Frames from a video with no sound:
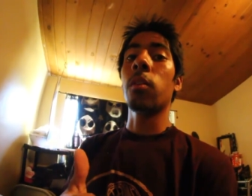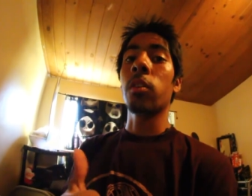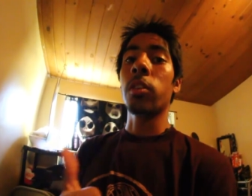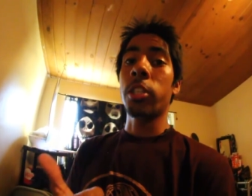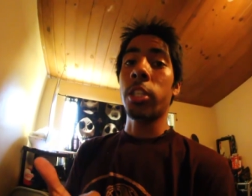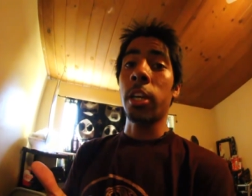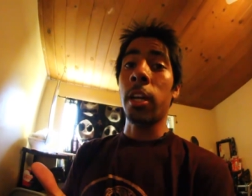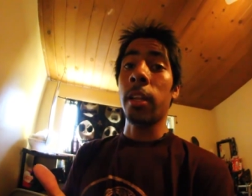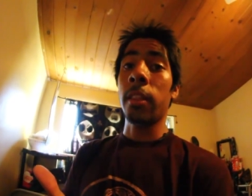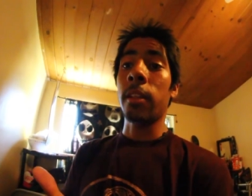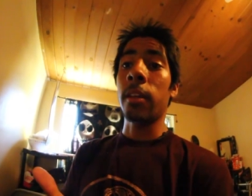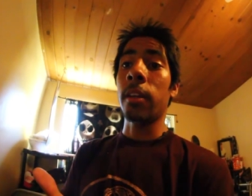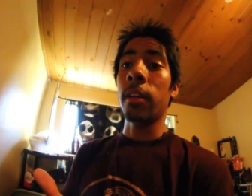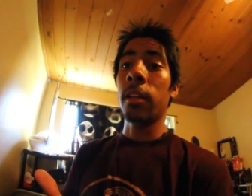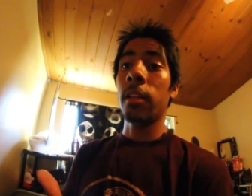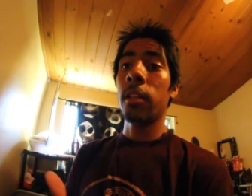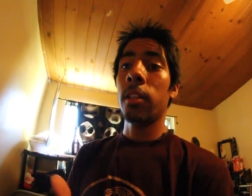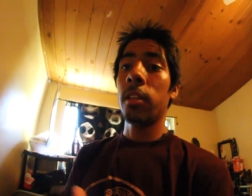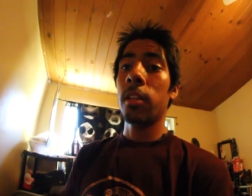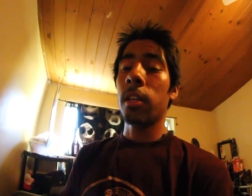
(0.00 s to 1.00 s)

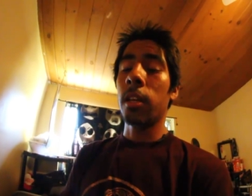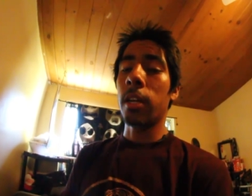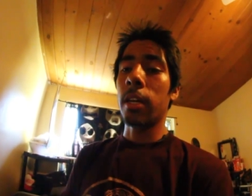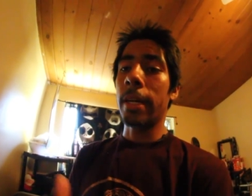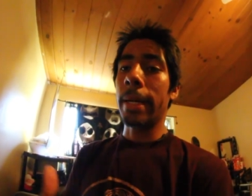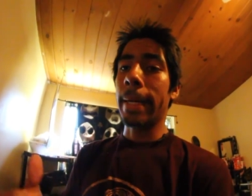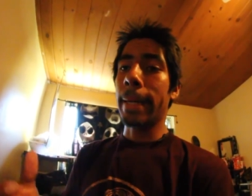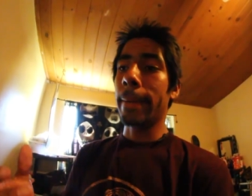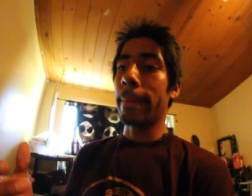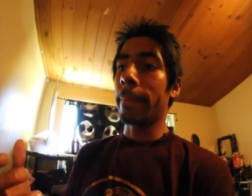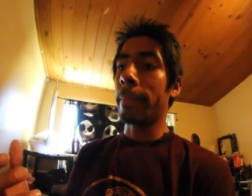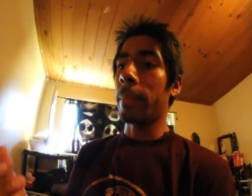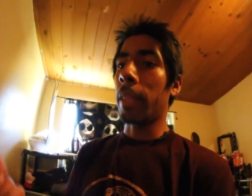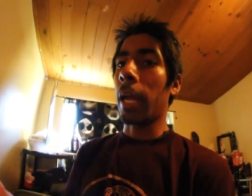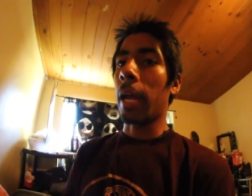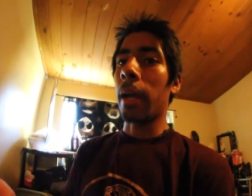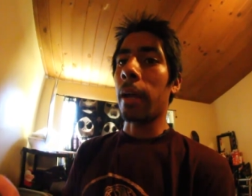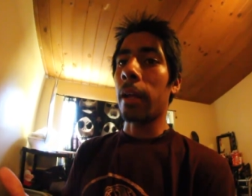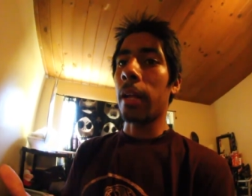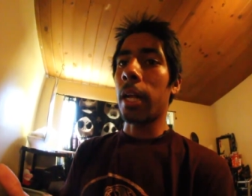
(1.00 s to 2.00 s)
horchata.
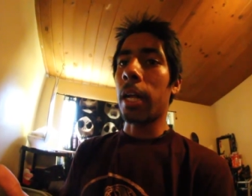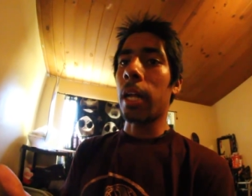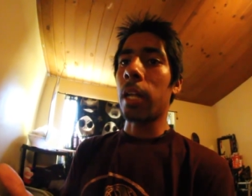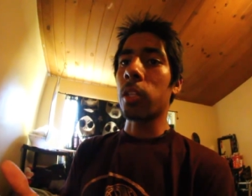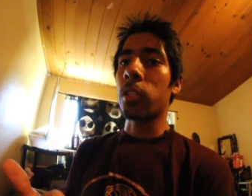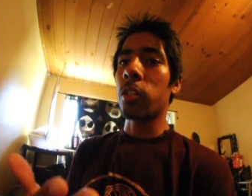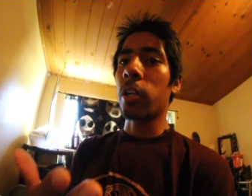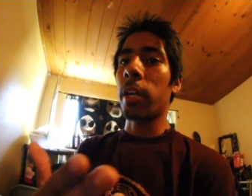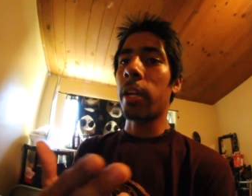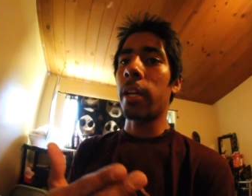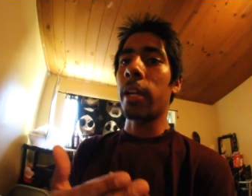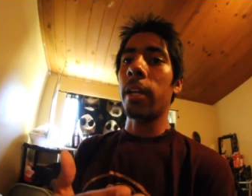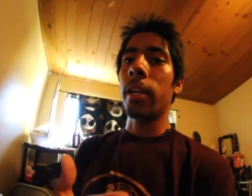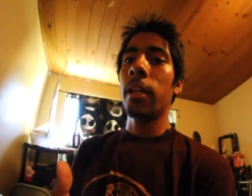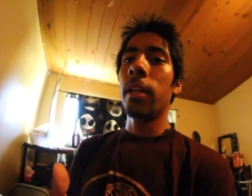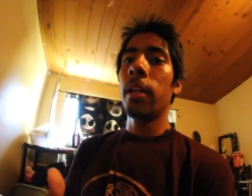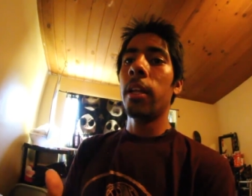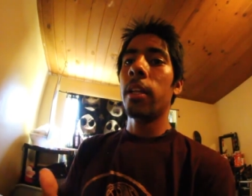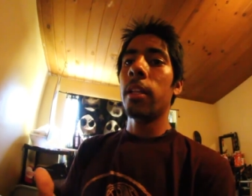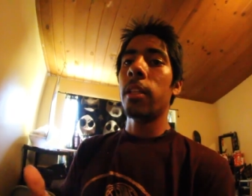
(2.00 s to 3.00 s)
I'll try to
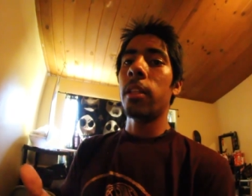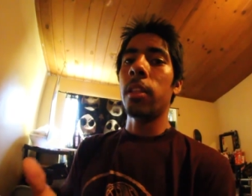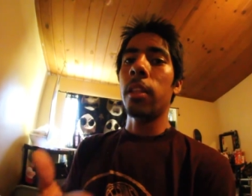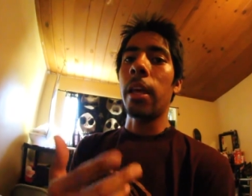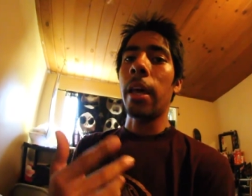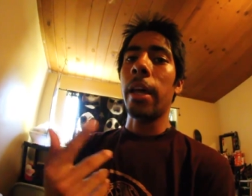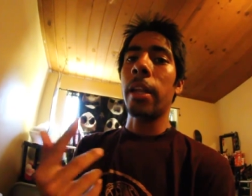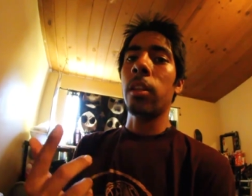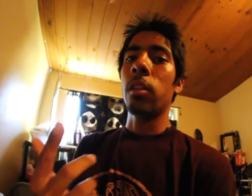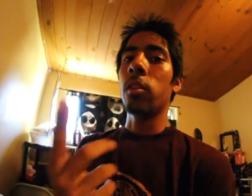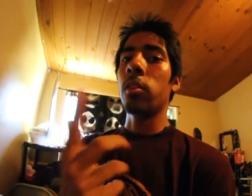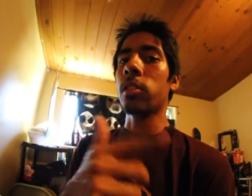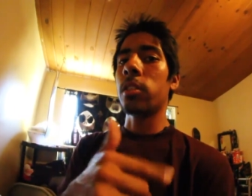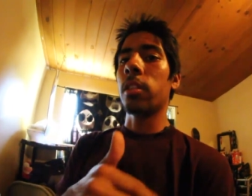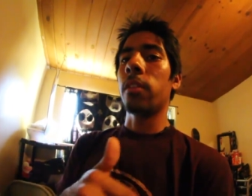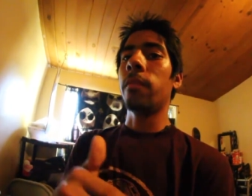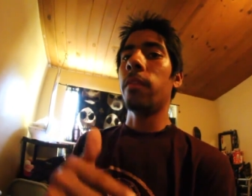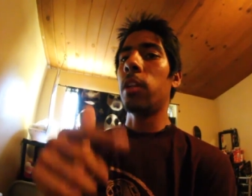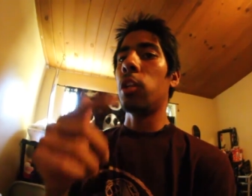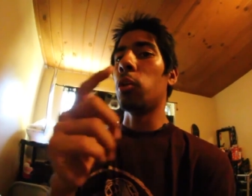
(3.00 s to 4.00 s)
add those in
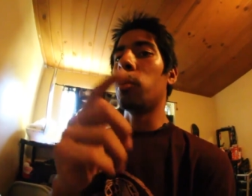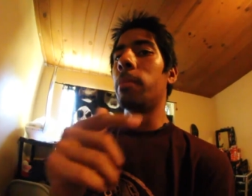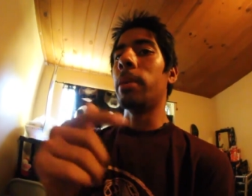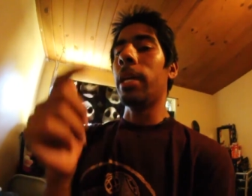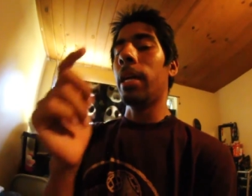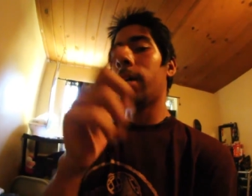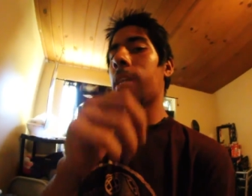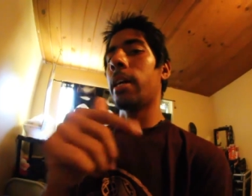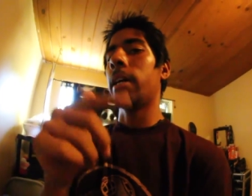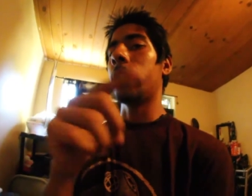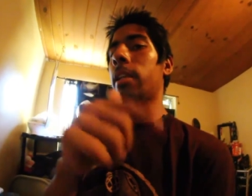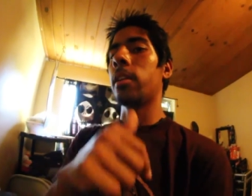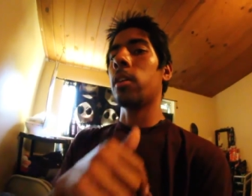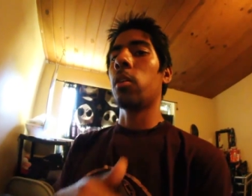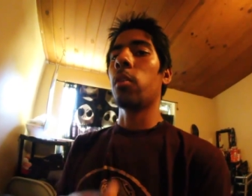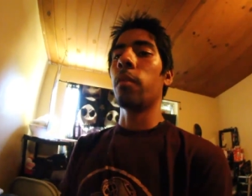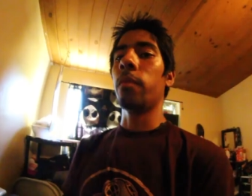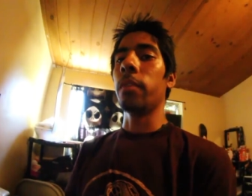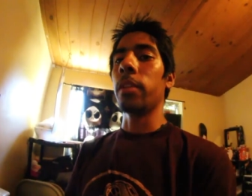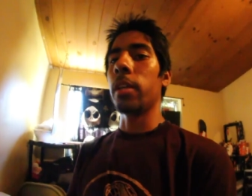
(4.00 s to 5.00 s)
the video behind,
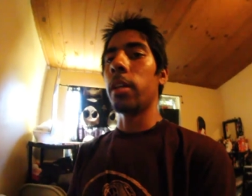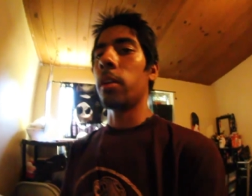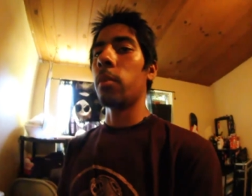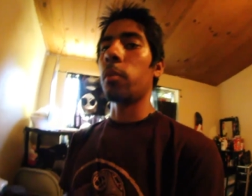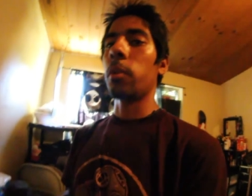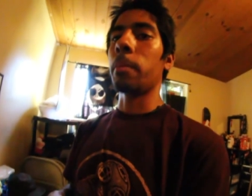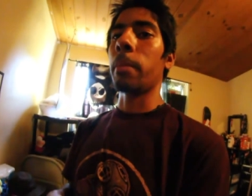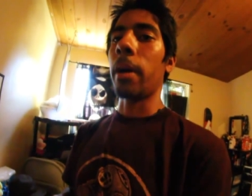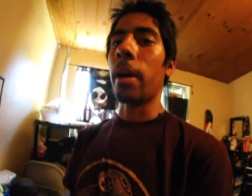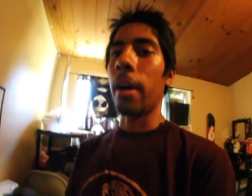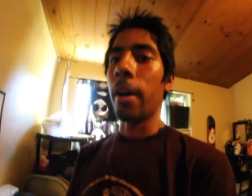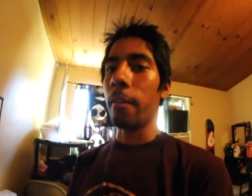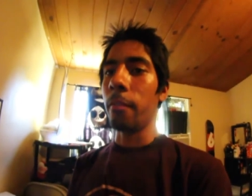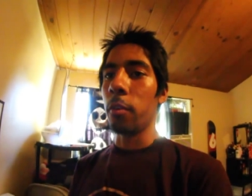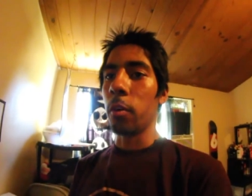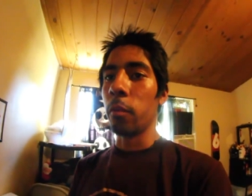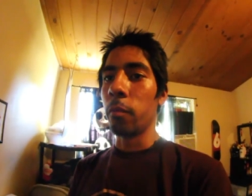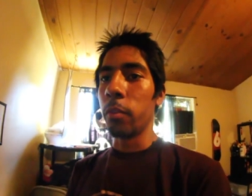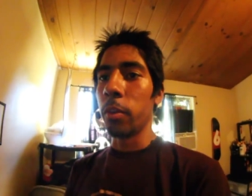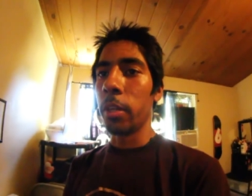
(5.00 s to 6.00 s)
hoofully with my
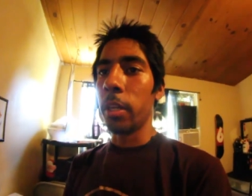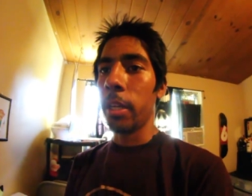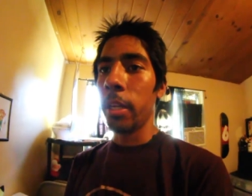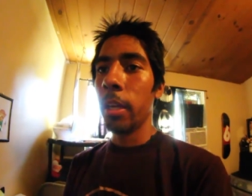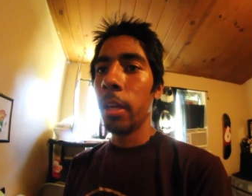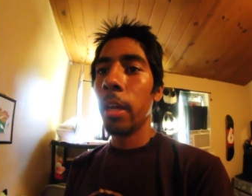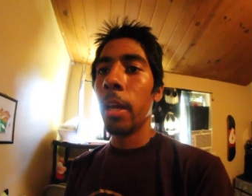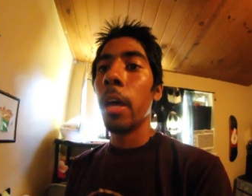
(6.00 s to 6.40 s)
iPhone footy.